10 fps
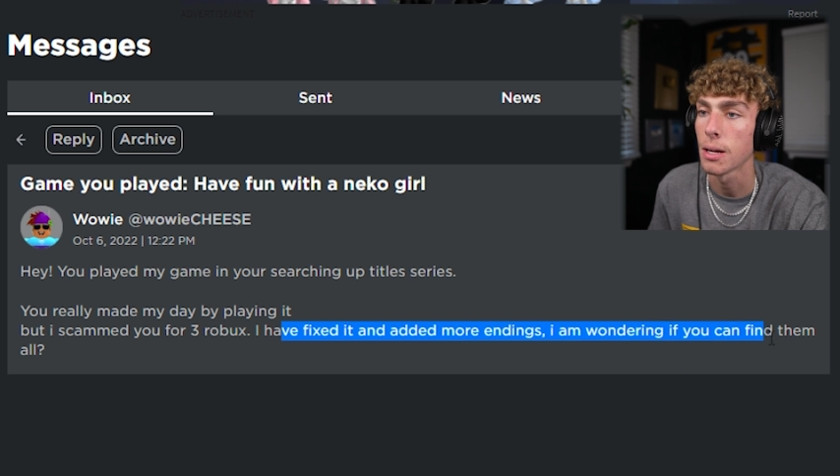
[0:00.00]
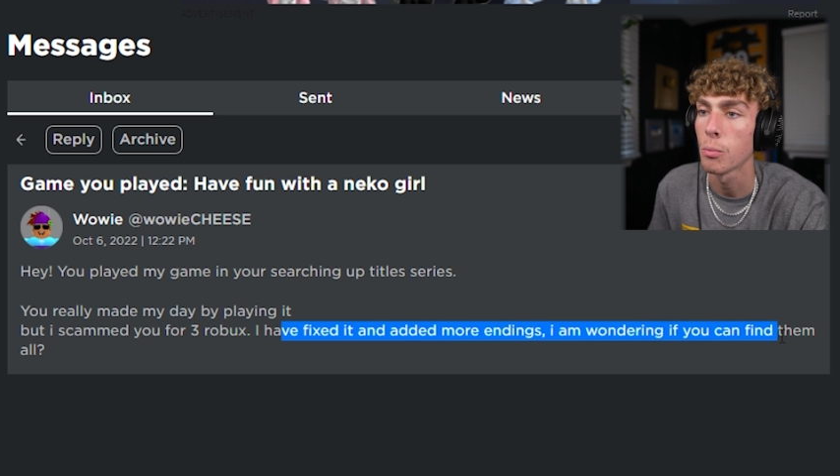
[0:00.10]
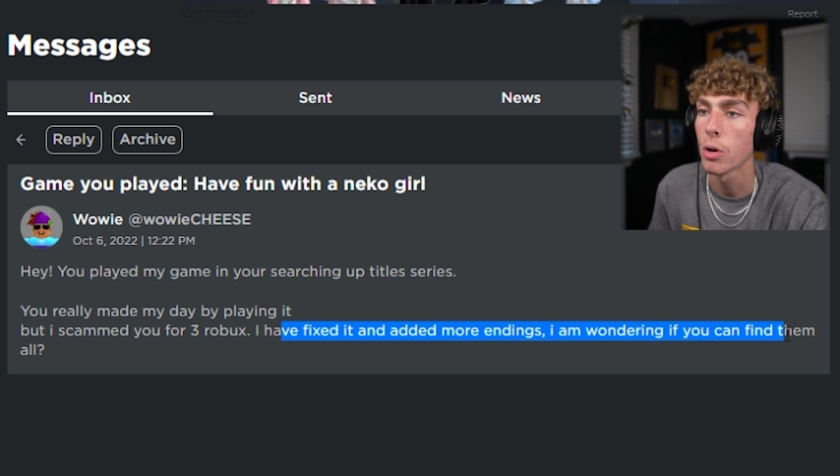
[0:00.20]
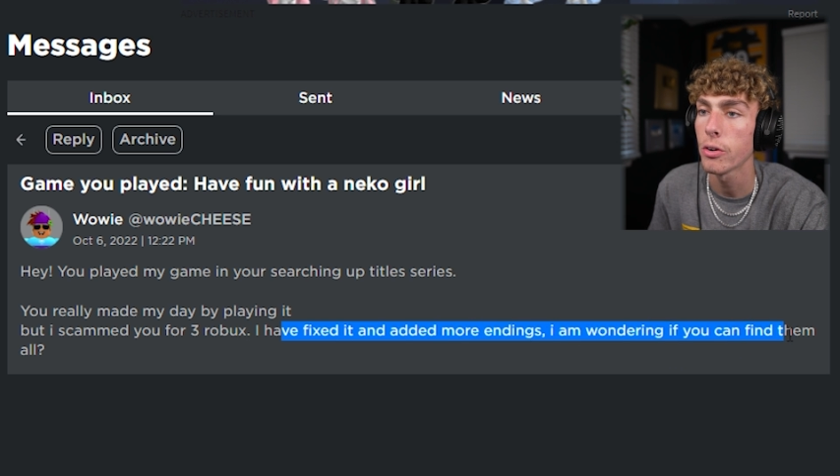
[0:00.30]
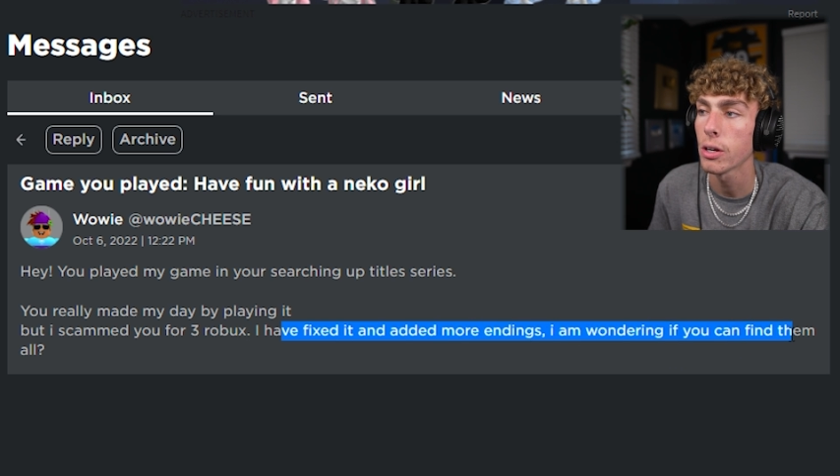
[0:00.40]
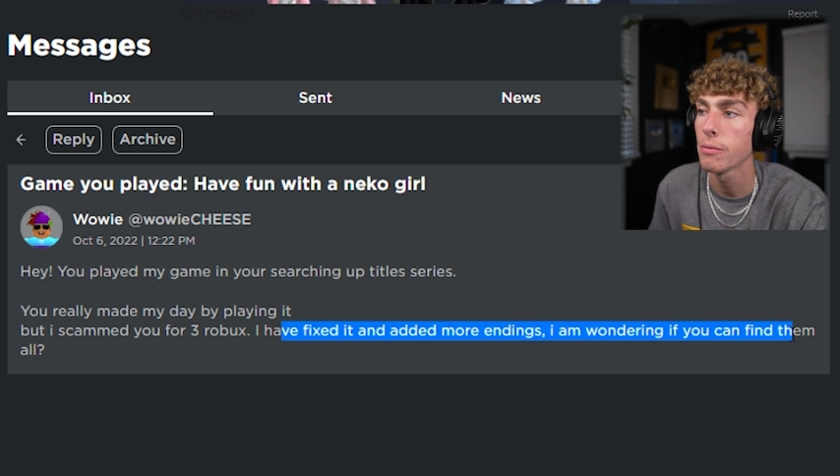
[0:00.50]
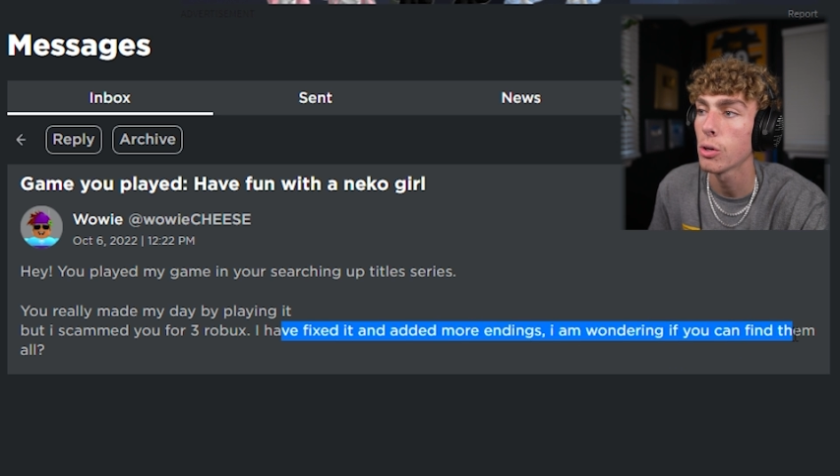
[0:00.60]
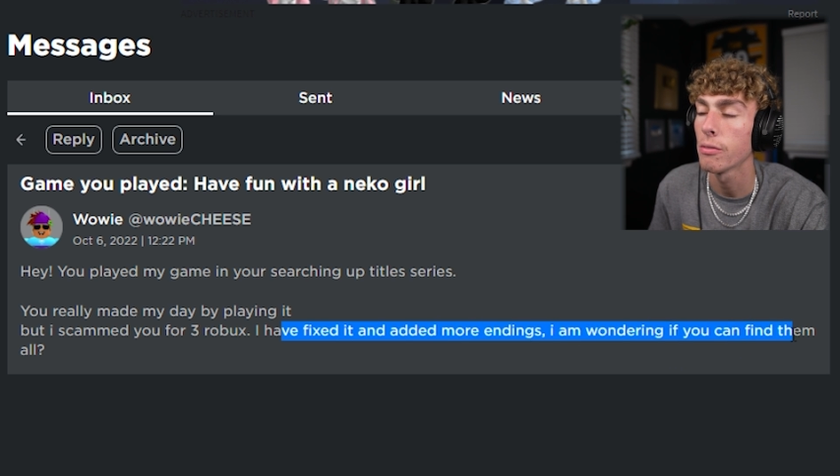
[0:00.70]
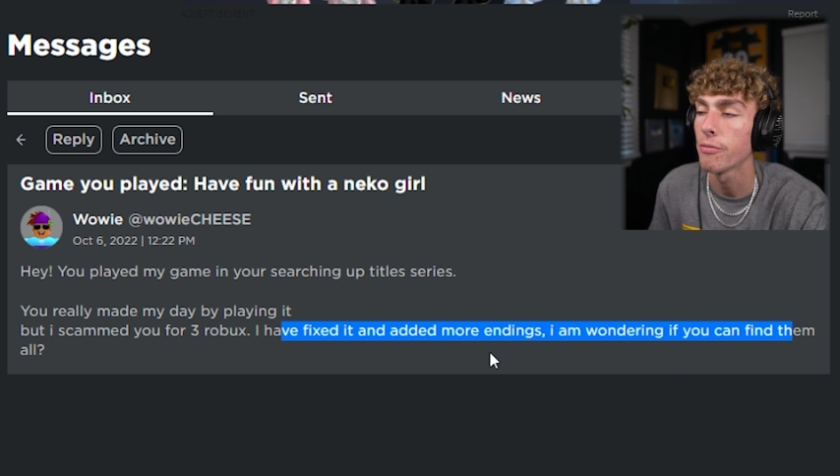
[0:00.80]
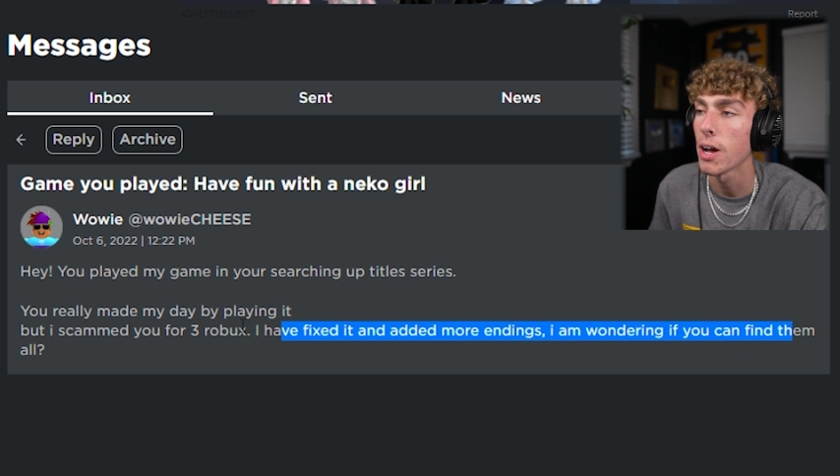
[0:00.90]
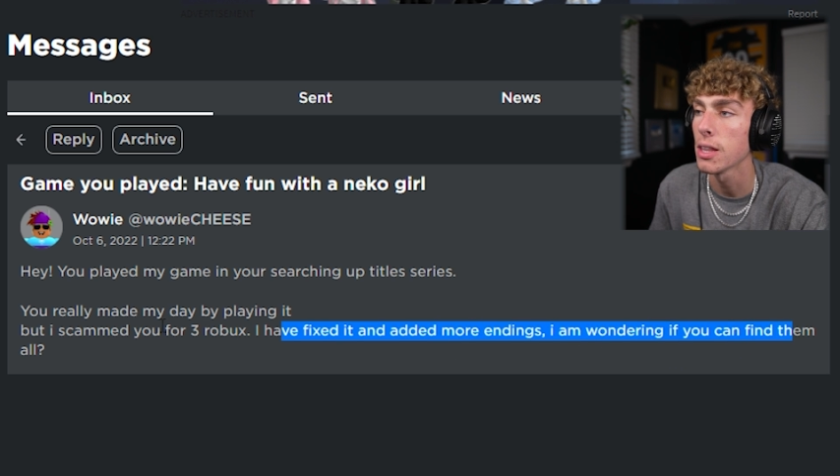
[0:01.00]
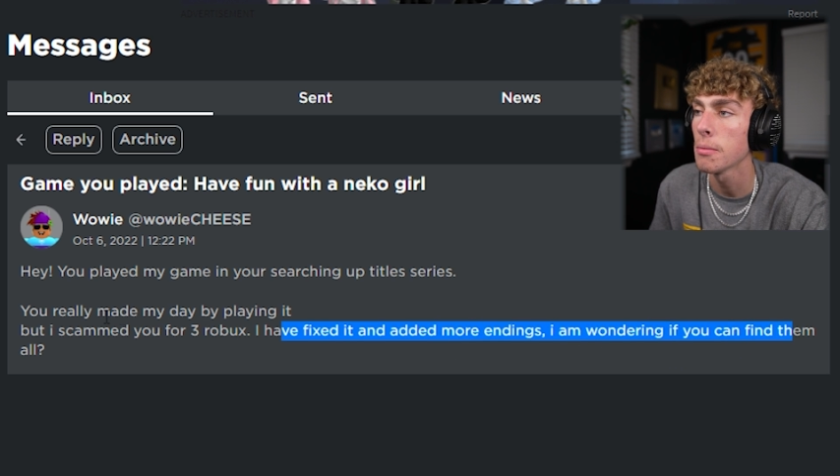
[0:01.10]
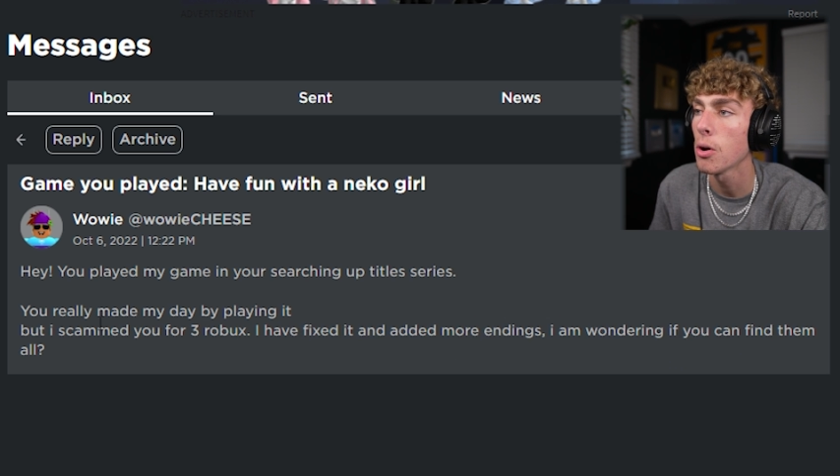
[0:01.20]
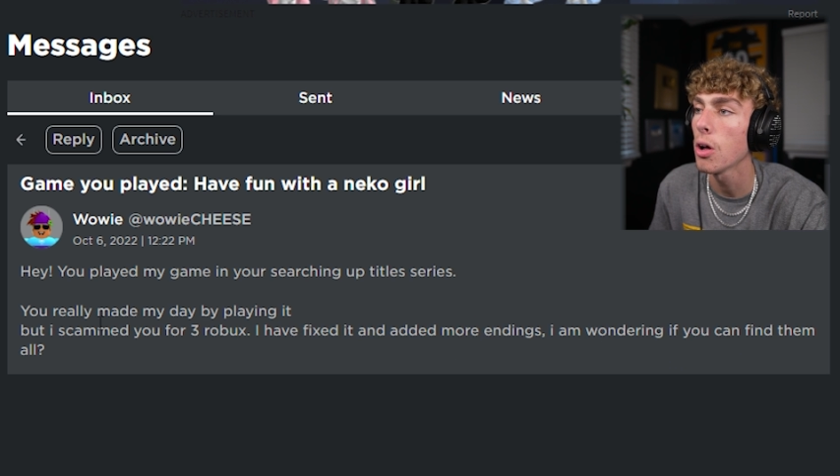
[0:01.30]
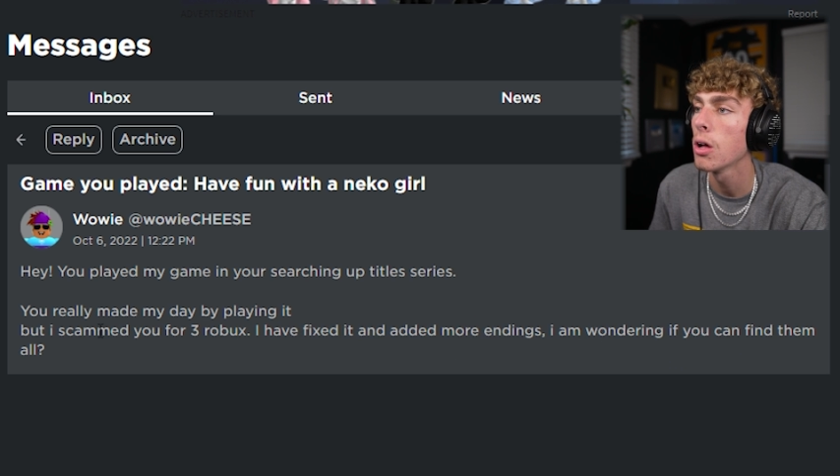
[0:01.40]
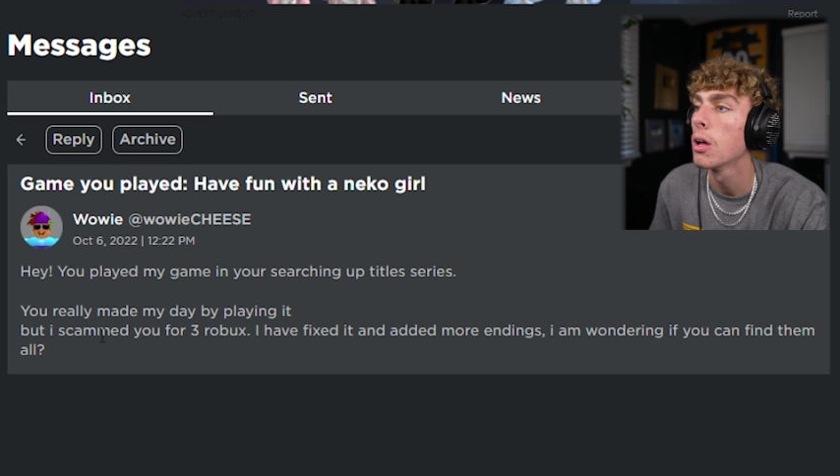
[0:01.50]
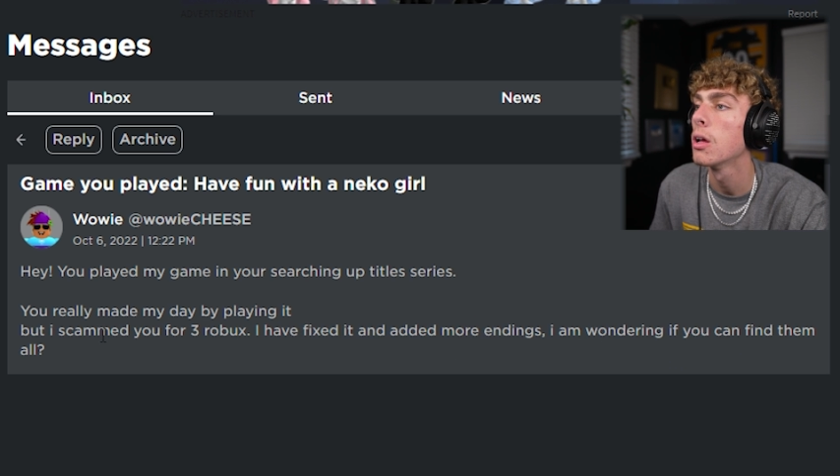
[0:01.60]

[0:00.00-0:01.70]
I'm wondering if you can find them all.